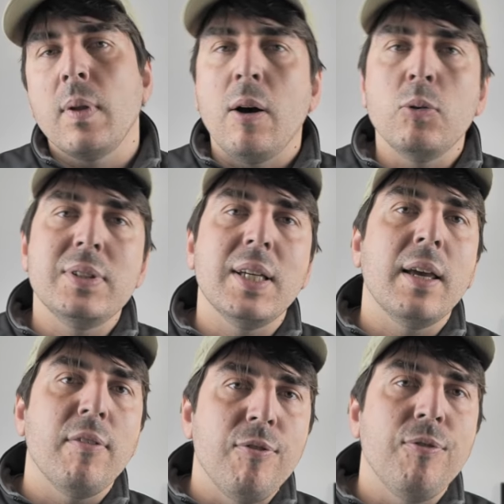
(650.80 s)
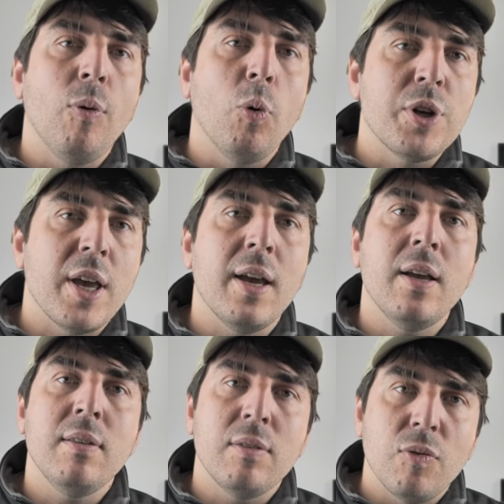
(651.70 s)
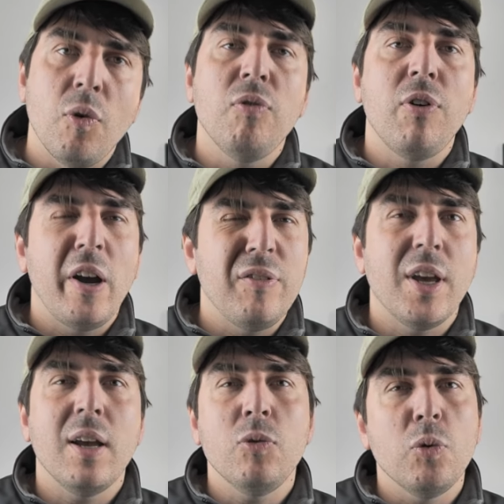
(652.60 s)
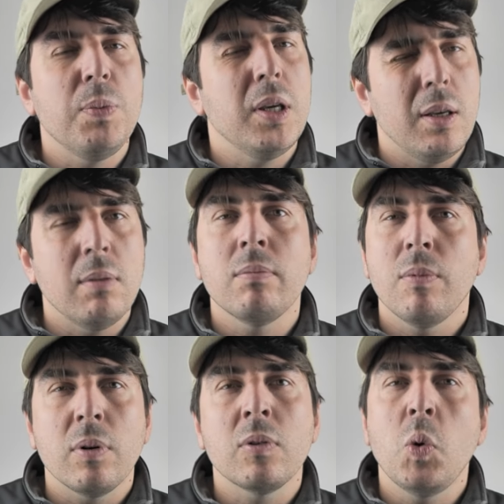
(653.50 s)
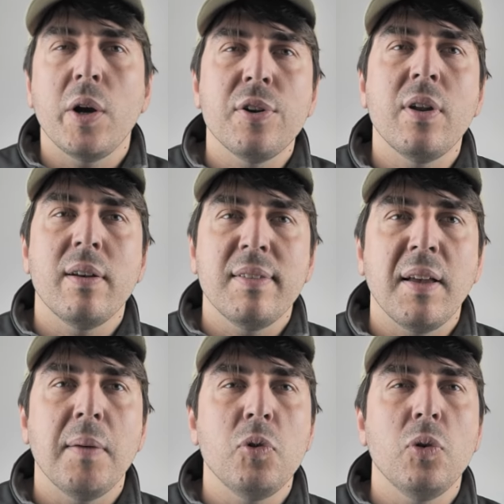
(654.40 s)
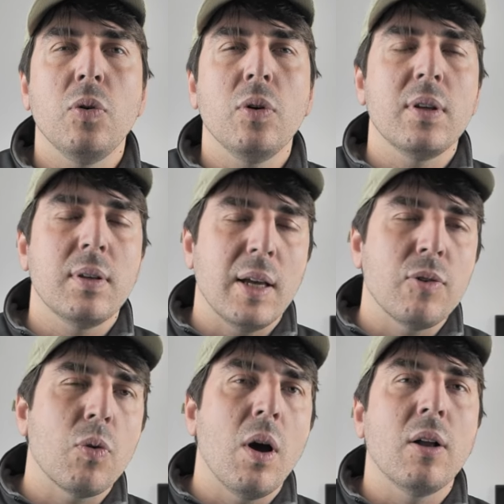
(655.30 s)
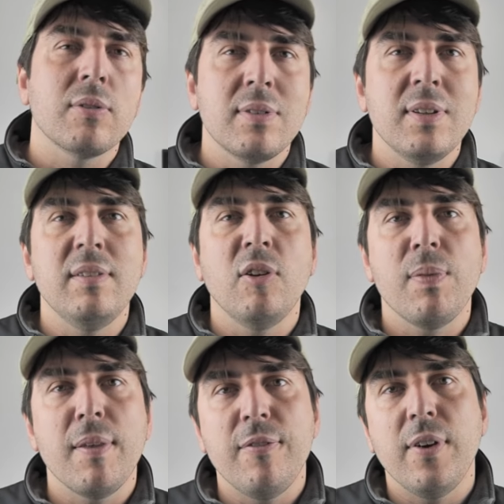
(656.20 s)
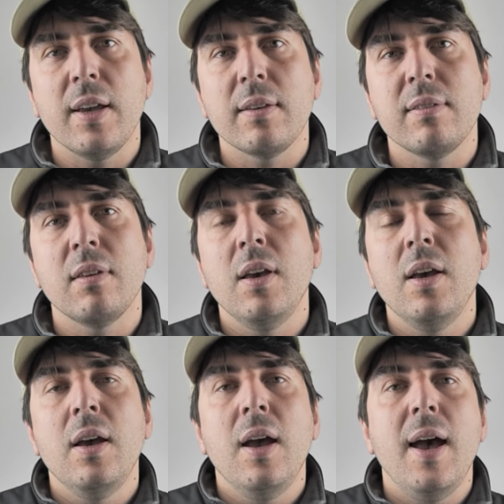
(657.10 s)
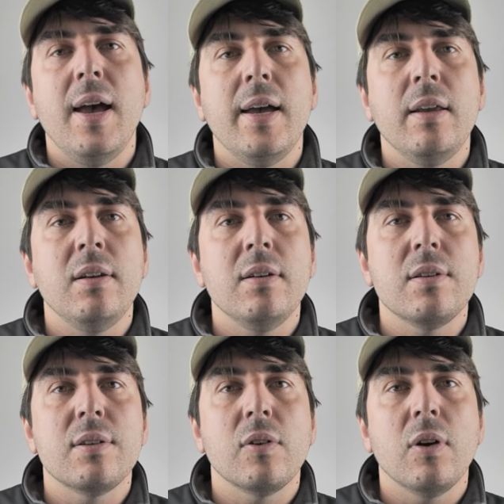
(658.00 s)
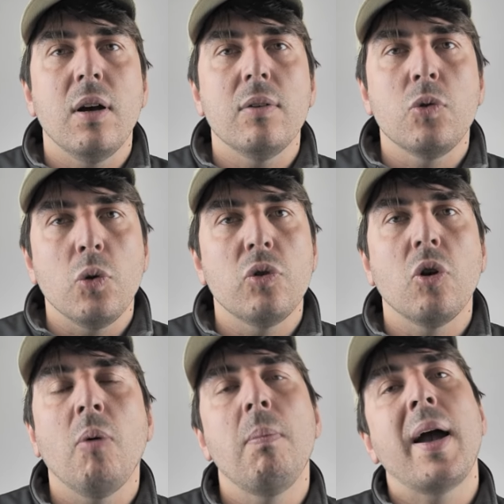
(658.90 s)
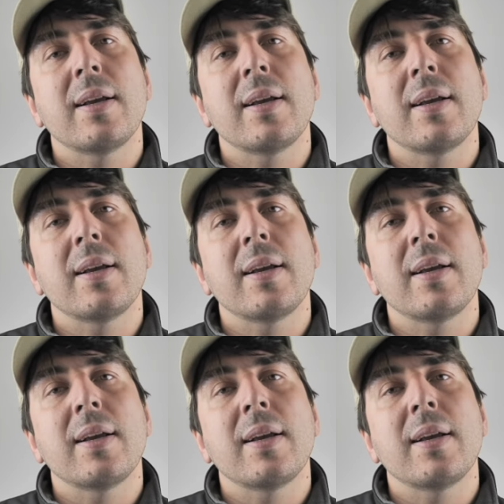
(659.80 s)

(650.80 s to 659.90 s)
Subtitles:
I would say 4 days, 4 or 5 days would be quite a nice time to get around, see some of the things, and do some